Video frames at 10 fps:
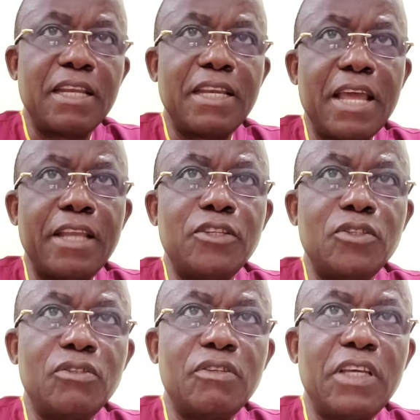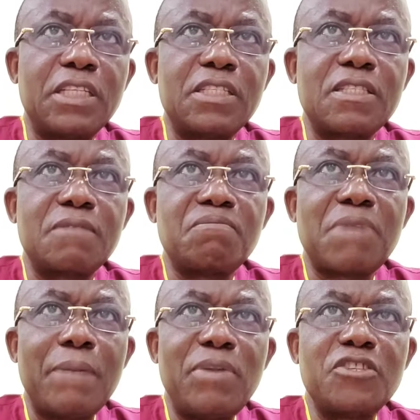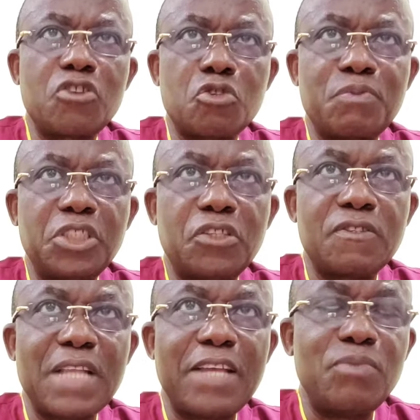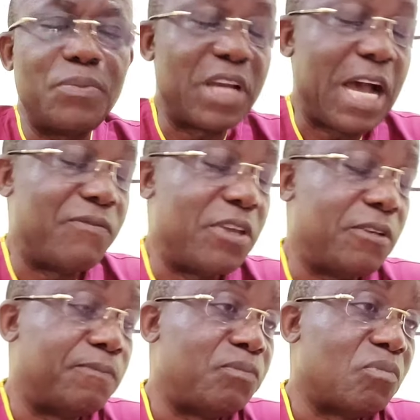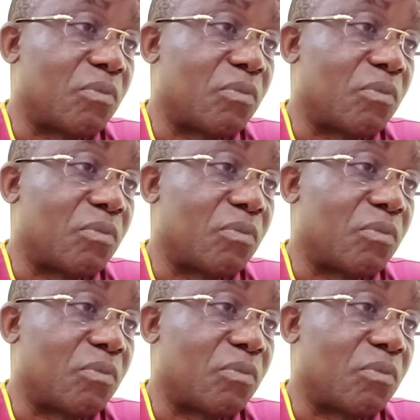then it's probably suspicious that you may be having